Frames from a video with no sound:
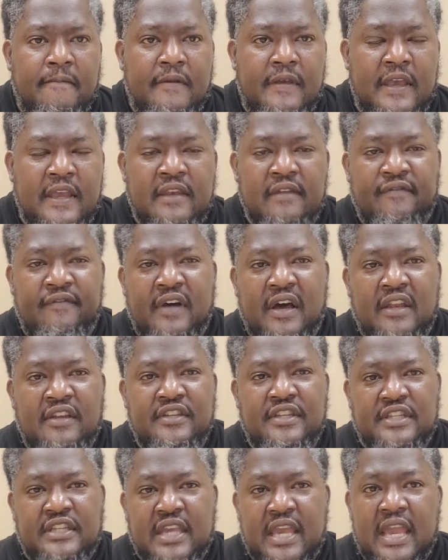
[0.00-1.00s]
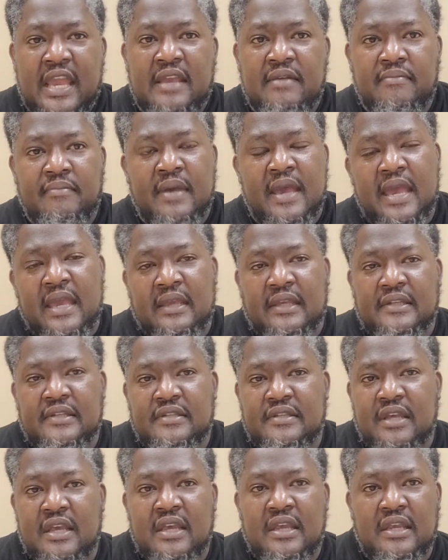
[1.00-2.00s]
And the Father just came back and
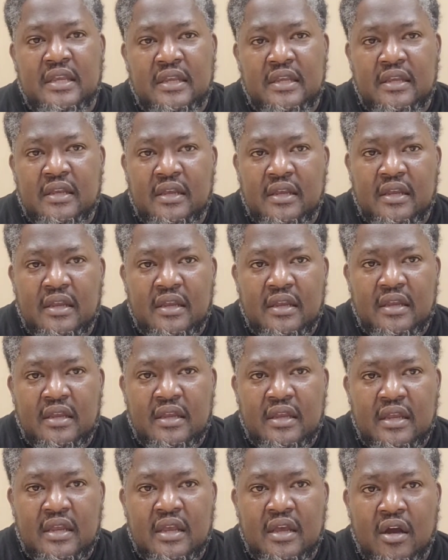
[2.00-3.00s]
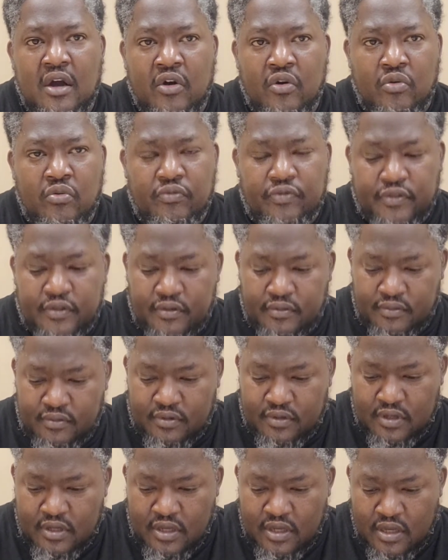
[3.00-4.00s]
say, oath.
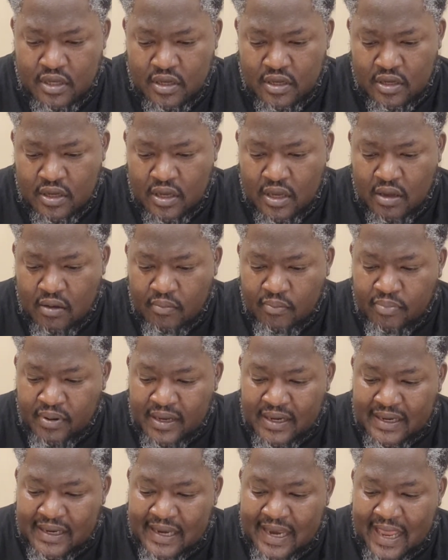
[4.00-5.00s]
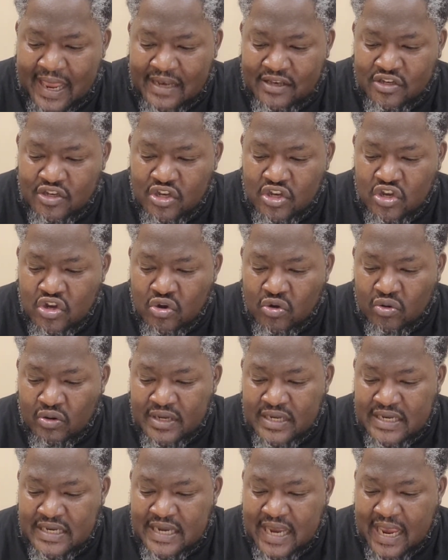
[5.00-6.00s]
But let your
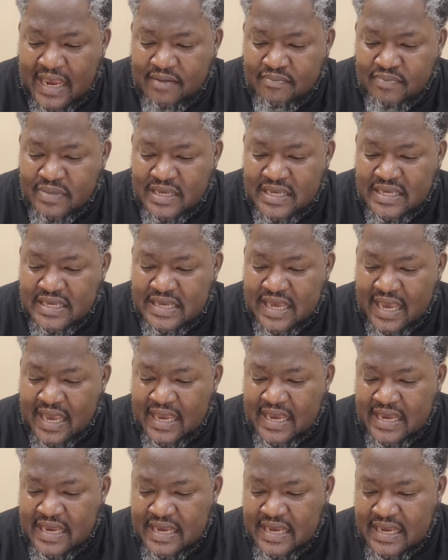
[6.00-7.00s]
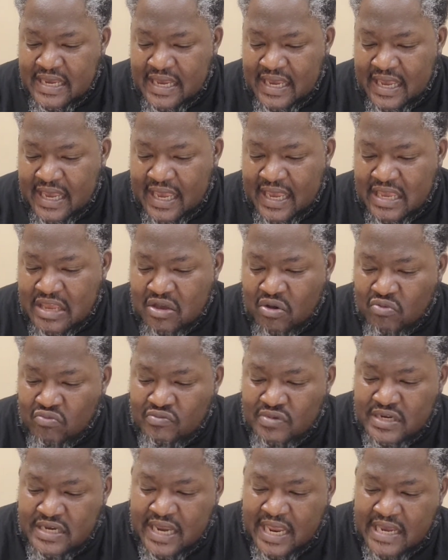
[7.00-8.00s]
yea be yea and your
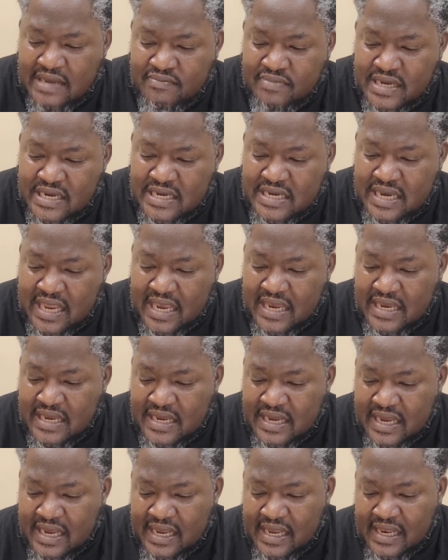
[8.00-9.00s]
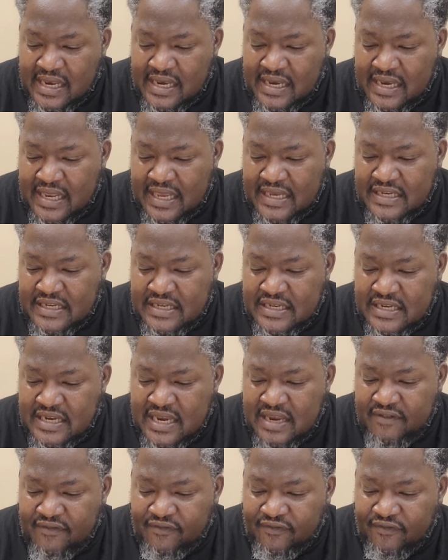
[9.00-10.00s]
nay be nay, lest
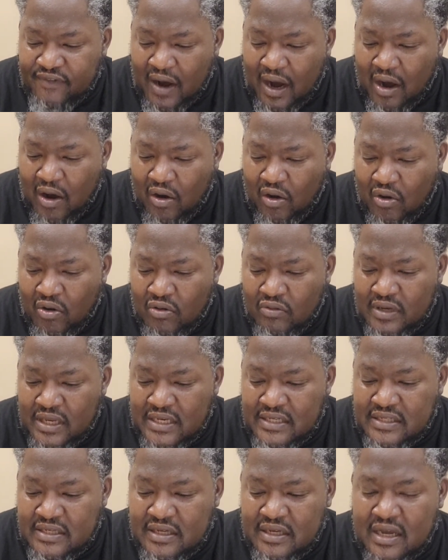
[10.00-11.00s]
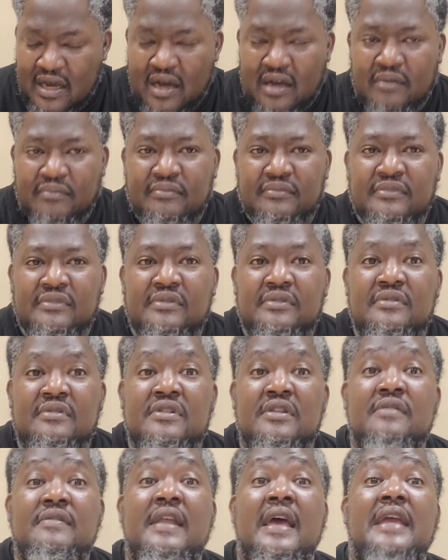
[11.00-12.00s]
ye fall into
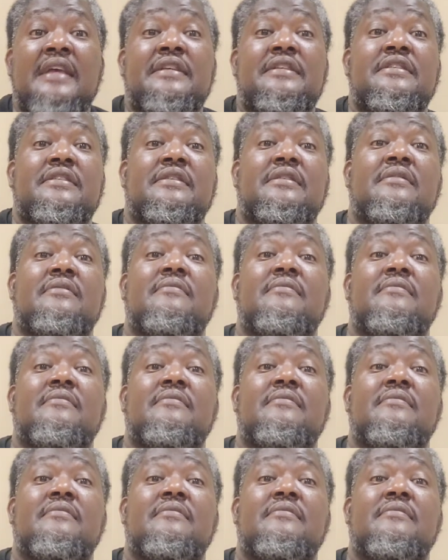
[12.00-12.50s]
condemnation.